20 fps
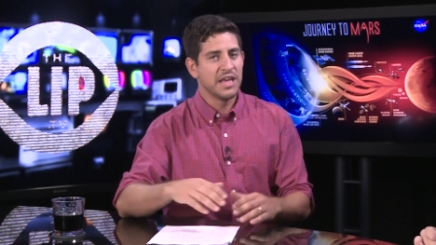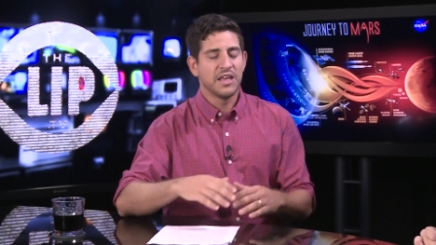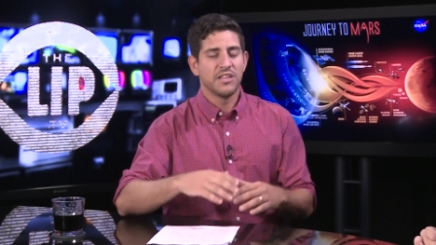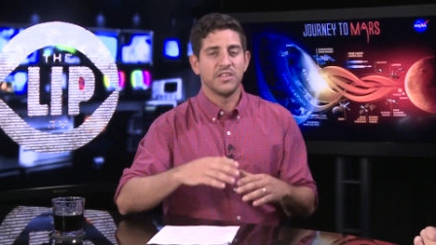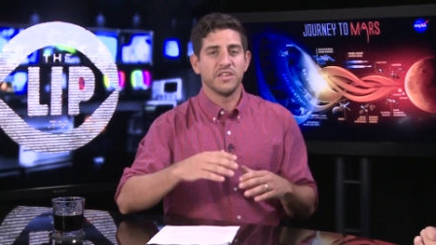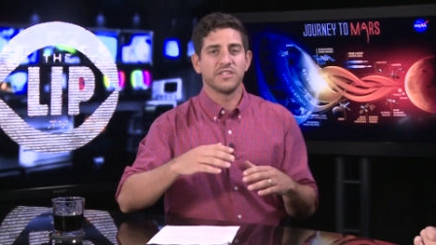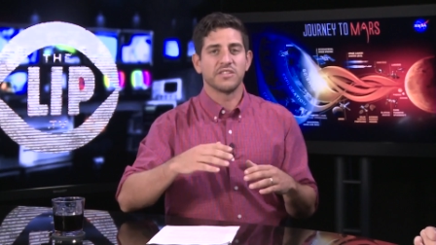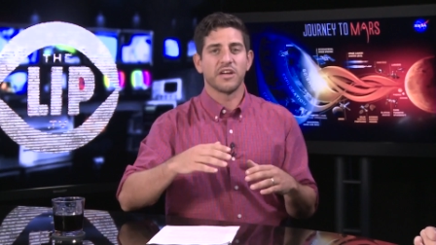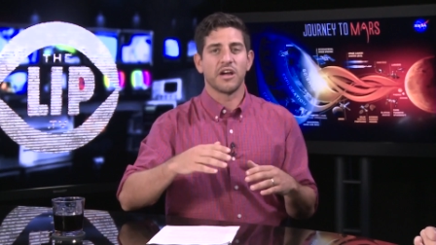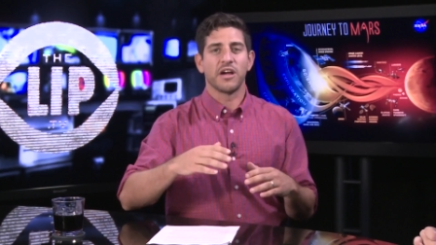
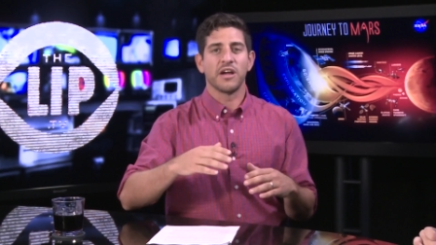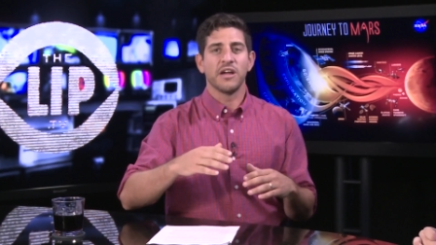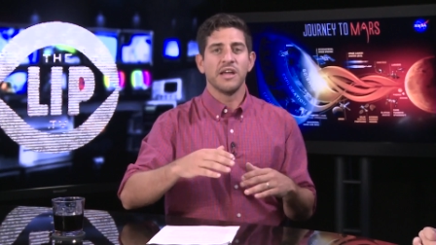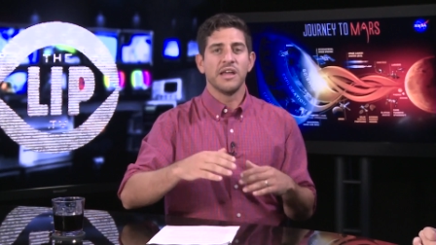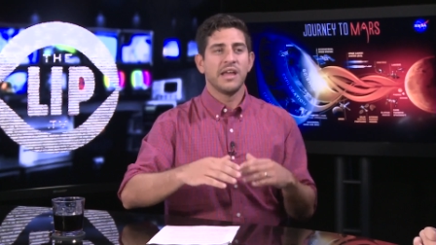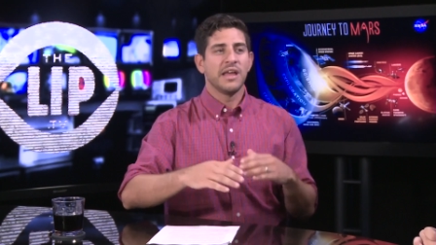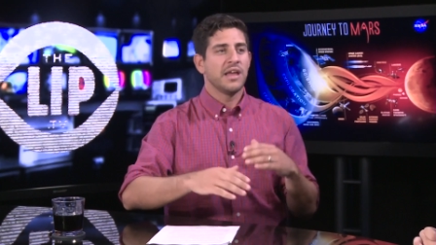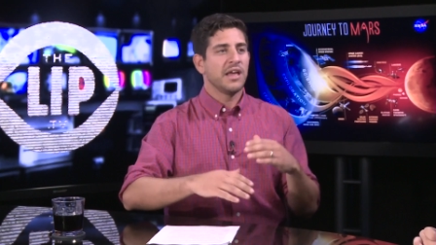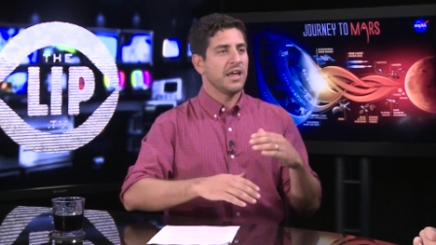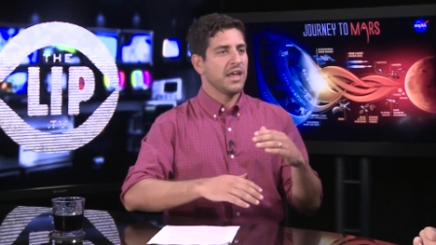These are
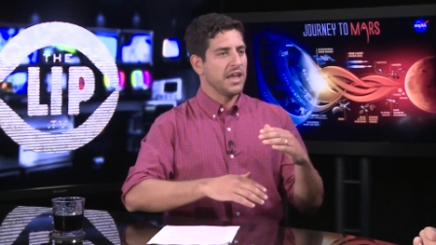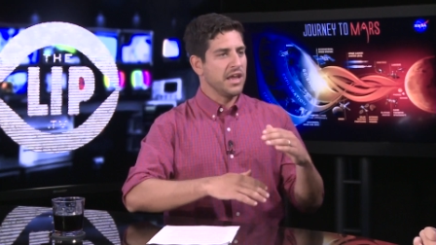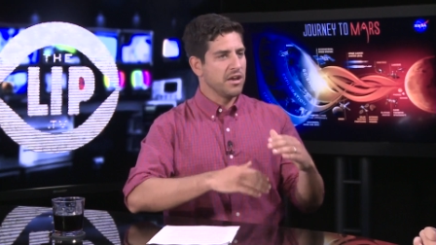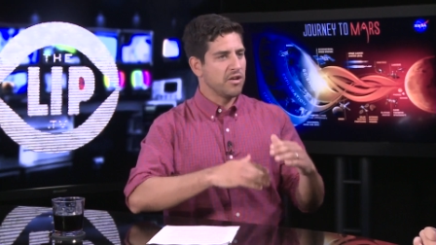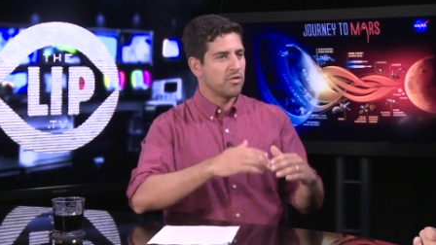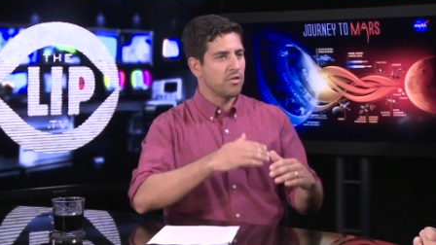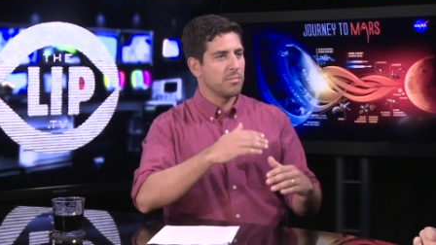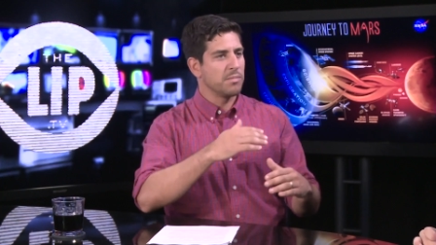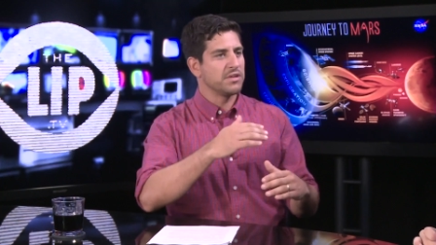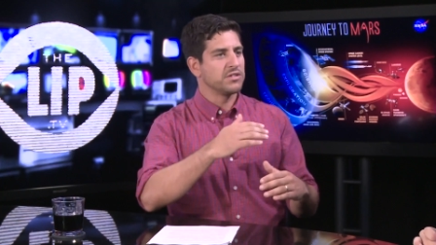
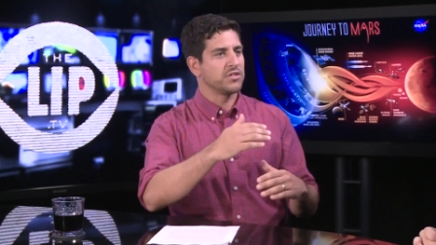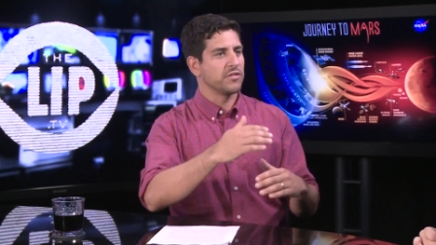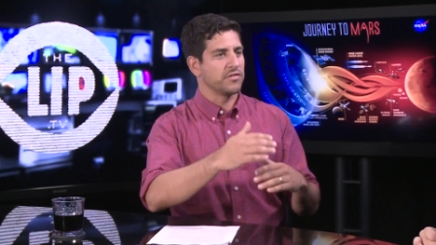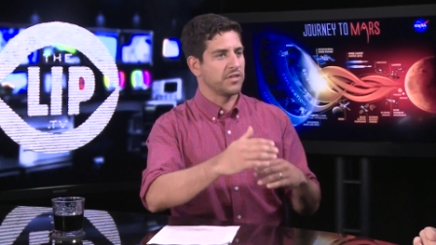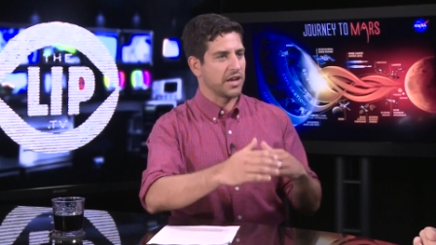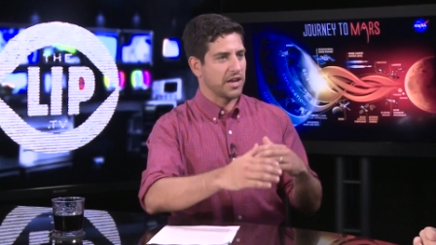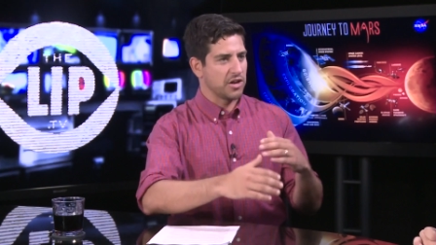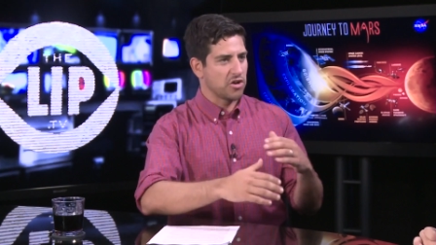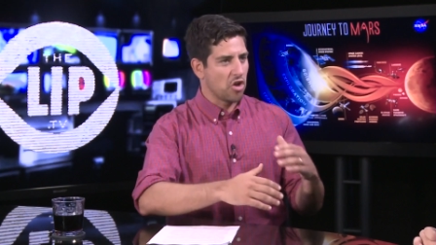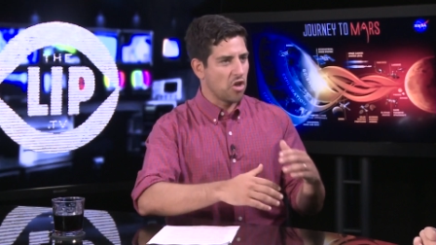increments of
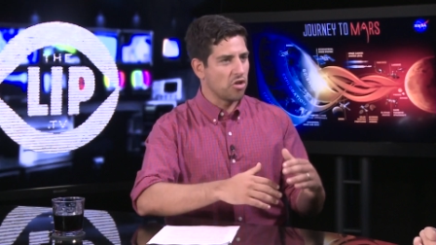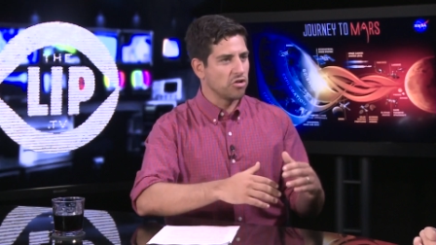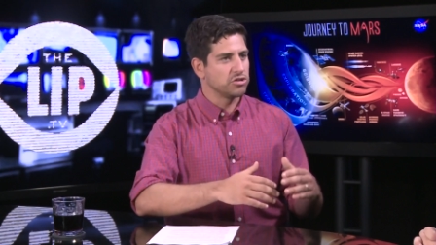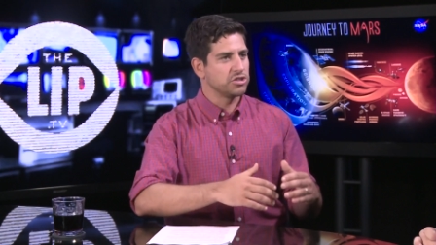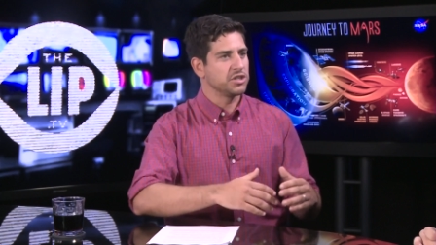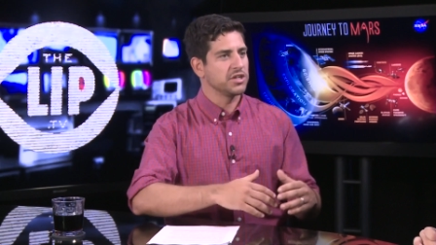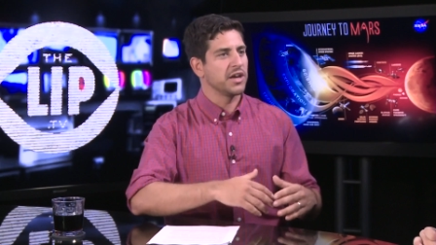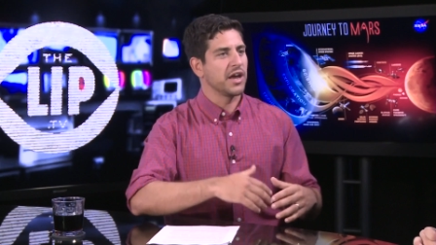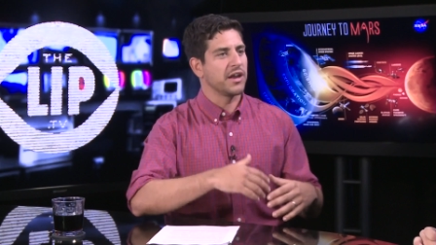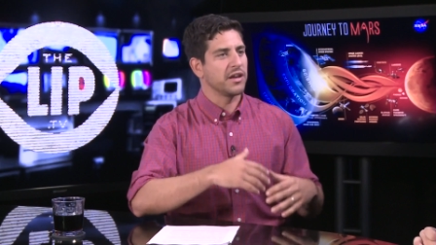
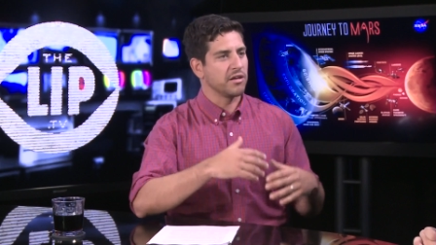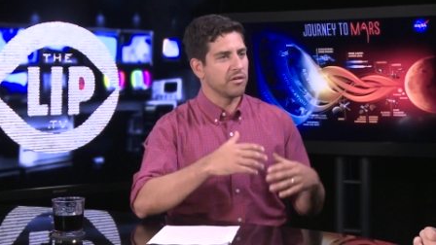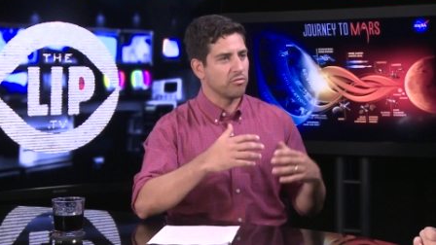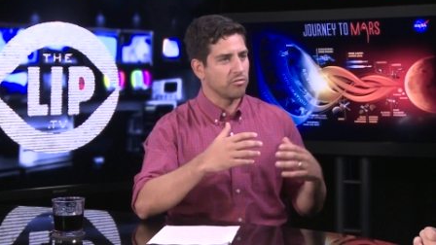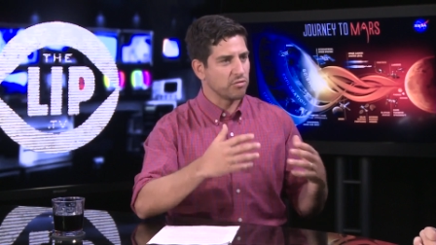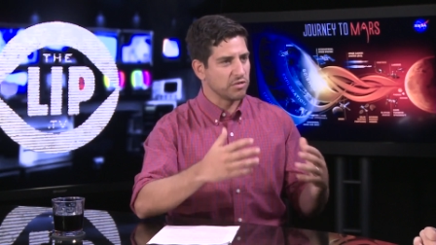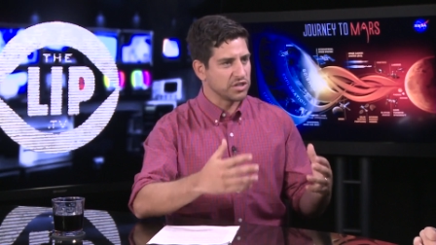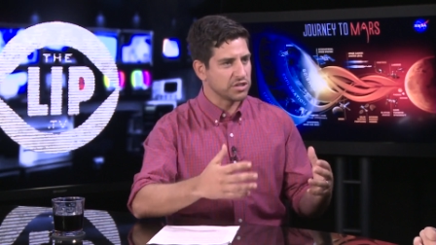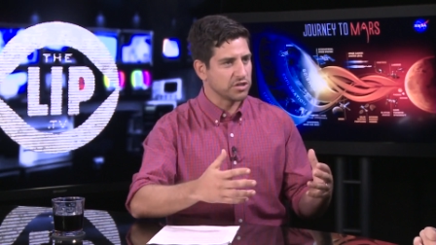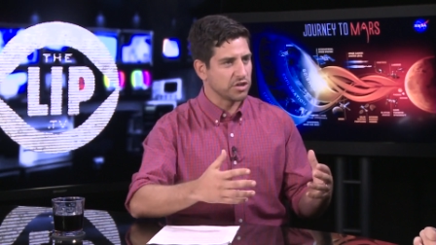technology and
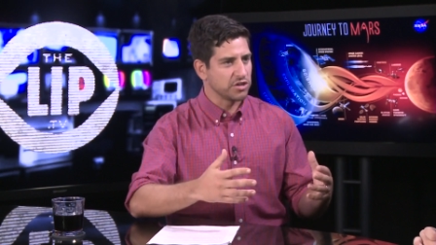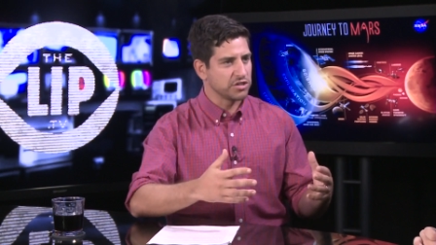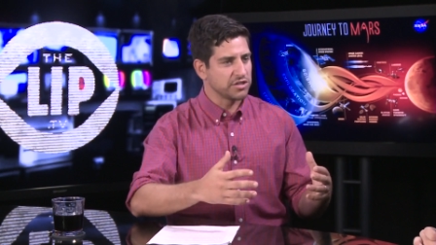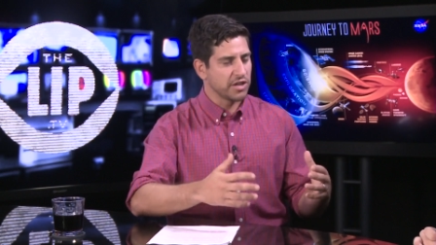research